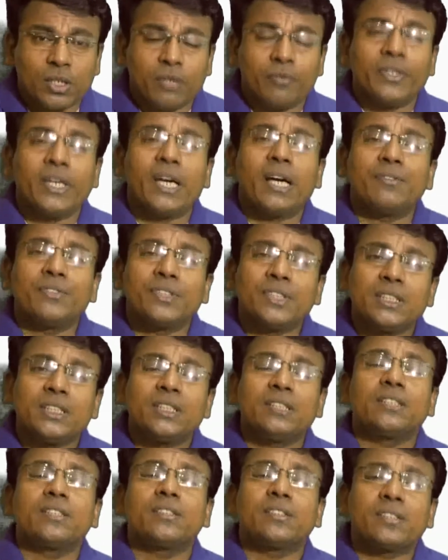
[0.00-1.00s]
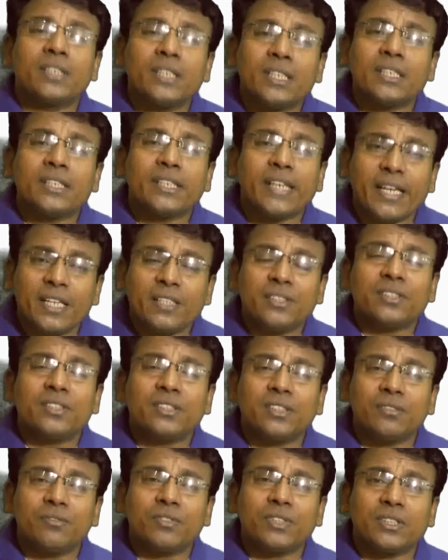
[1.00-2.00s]
We have seen the three
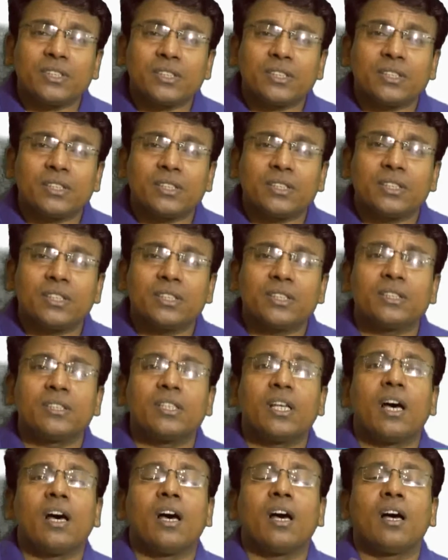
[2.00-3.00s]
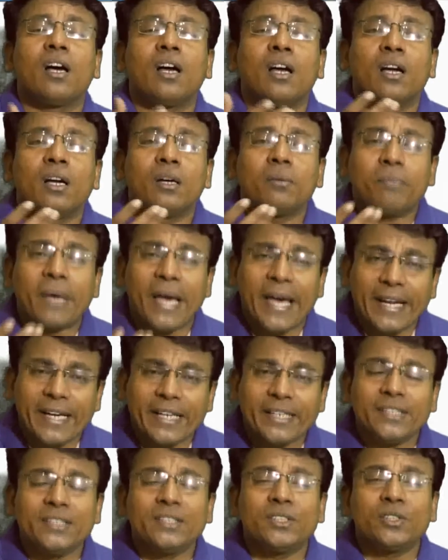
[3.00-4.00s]
cases in which the
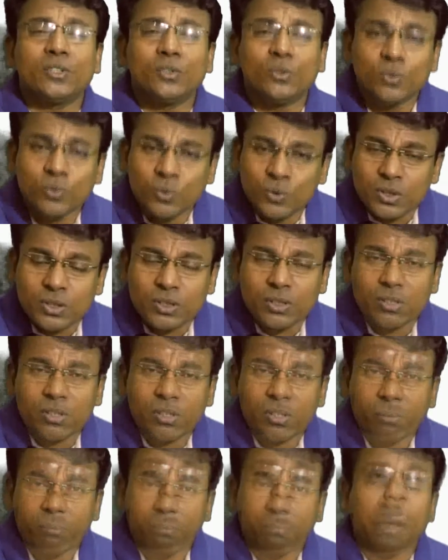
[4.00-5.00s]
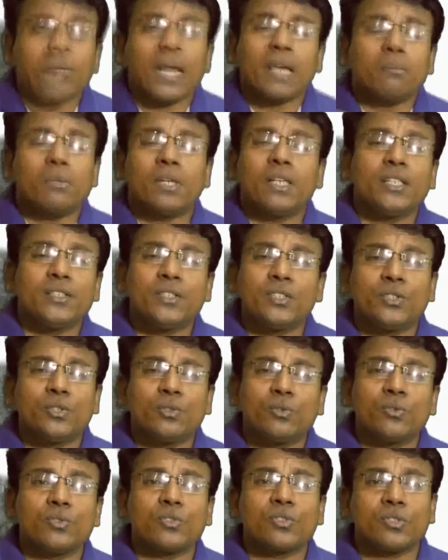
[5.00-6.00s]
parody is used. Primarily it is
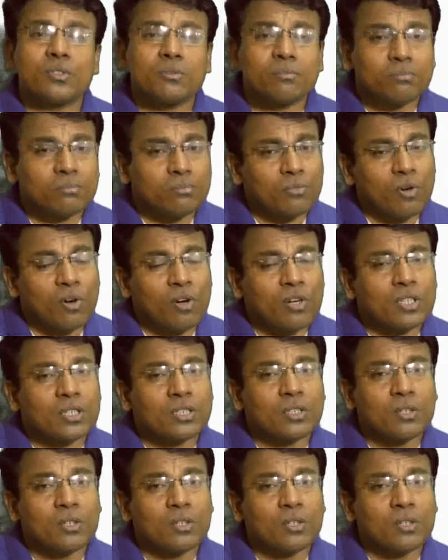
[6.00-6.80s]
used to mock